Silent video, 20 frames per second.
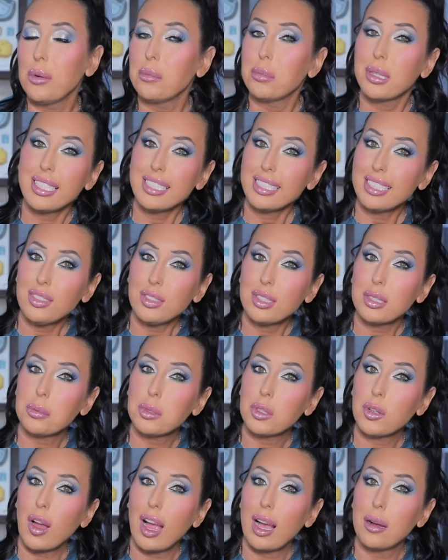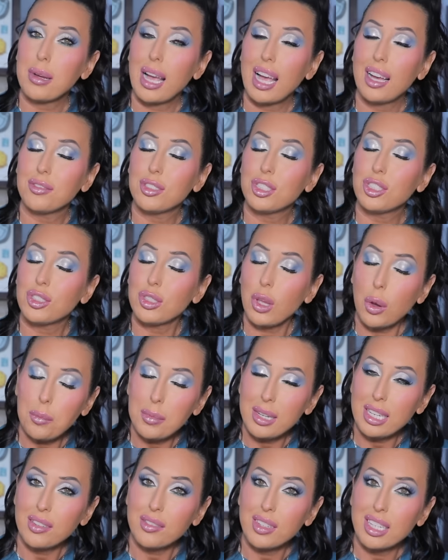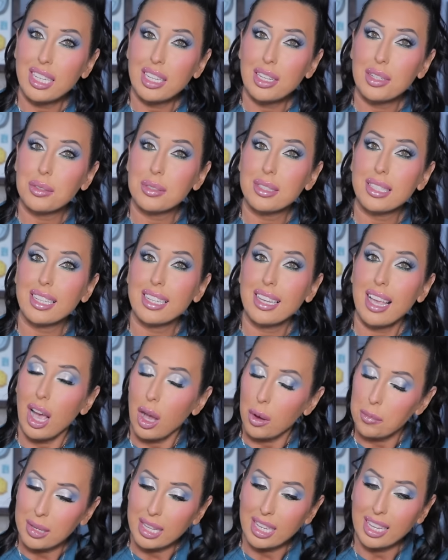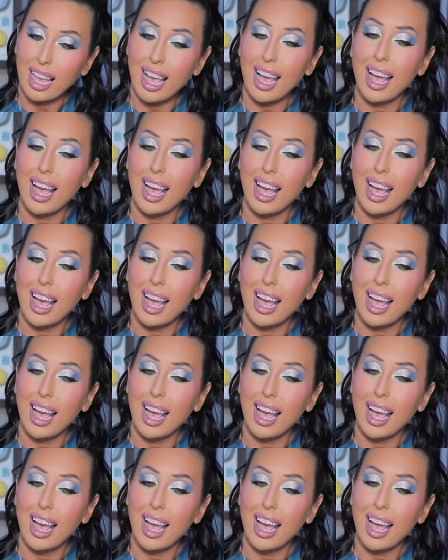Please do subscribe. I have so many videos coming.